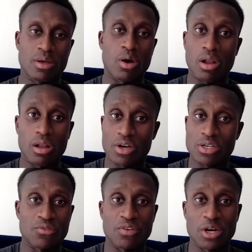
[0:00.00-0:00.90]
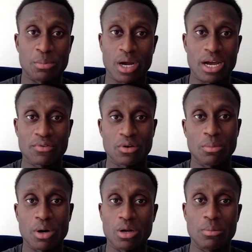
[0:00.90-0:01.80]
all of us are very prideful
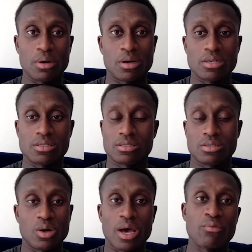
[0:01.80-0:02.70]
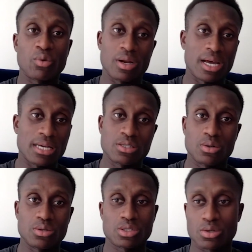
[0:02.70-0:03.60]
about it, because, you know, everyone has their
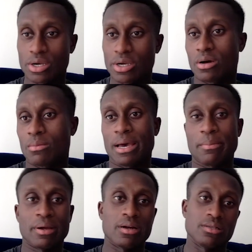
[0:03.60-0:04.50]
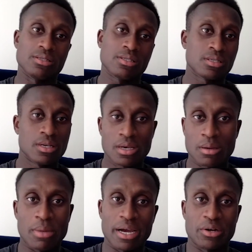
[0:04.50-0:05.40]
own story. You know, my parents
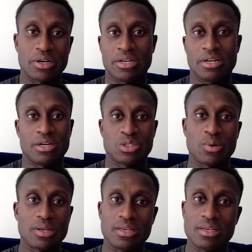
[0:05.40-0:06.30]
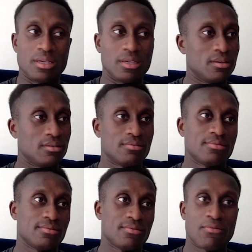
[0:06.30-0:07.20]
migrated here
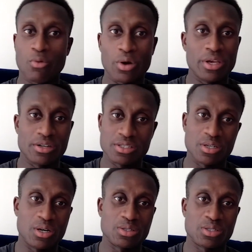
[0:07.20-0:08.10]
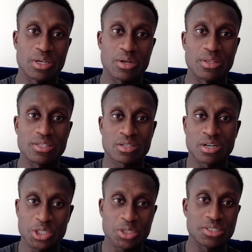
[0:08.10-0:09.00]
24 years ago. So, you know, this
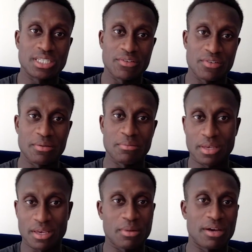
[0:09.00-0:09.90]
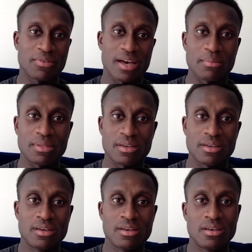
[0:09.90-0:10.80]
country has given me and my
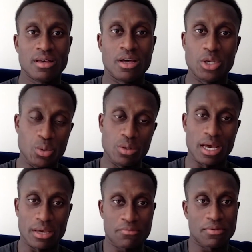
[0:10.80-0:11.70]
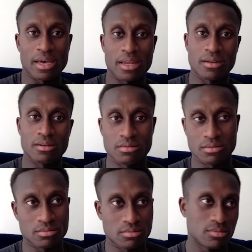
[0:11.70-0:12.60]
family a new life. And,
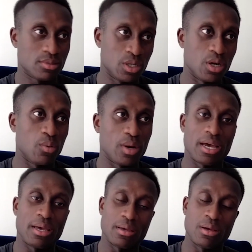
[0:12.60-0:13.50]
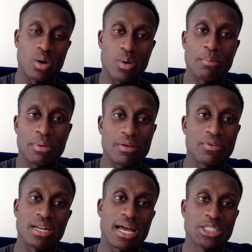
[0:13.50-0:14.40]
you know, when I go and play for
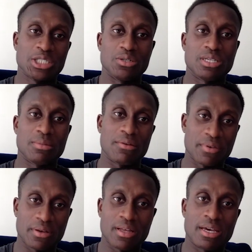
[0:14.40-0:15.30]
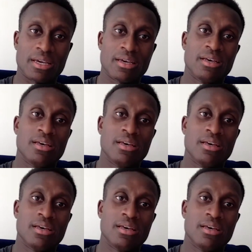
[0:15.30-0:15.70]
the national team, I feel like